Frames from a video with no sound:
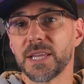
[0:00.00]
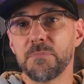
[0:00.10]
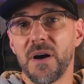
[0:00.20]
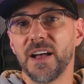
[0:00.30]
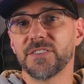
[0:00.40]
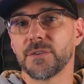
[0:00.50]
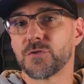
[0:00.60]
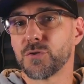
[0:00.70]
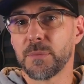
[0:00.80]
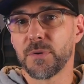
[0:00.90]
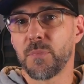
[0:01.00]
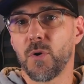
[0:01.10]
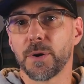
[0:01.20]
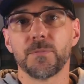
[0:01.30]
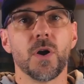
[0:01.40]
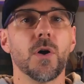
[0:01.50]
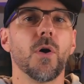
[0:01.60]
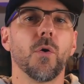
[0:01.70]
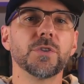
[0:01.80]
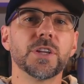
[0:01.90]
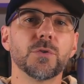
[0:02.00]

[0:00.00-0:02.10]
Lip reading: positive trip report, only to